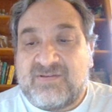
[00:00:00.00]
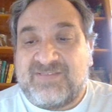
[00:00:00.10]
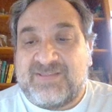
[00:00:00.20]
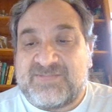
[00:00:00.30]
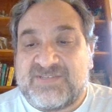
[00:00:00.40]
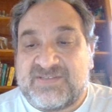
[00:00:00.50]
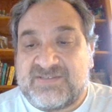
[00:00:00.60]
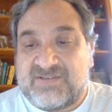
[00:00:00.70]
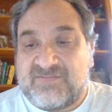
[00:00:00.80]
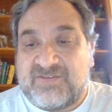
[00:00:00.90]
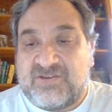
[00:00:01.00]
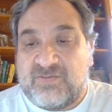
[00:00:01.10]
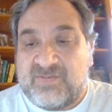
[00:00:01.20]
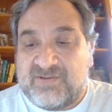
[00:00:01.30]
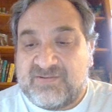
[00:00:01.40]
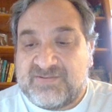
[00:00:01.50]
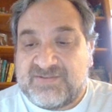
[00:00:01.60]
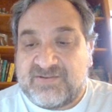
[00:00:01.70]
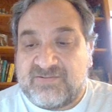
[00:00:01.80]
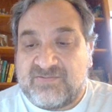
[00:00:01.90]
glimpses of Cuba.
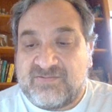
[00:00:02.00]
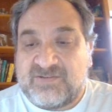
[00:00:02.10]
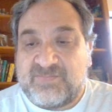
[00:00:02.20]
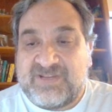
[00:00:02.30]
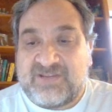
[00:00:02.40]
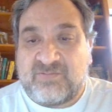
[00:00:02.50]
So Dominican